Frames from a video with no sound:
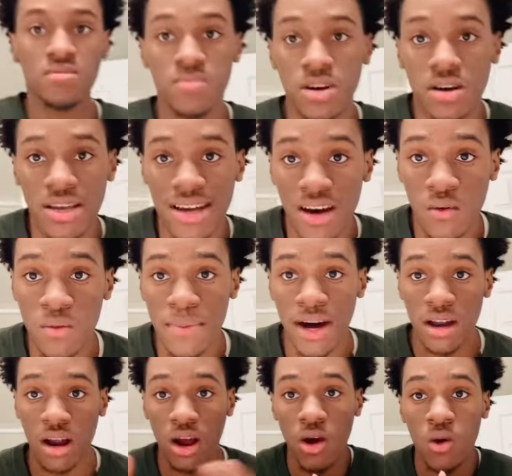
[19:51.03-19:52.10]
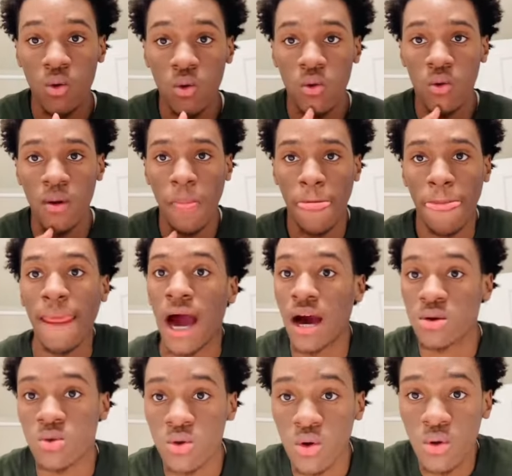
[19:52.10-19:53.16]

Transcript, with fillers: But yeah, we about to go. I don't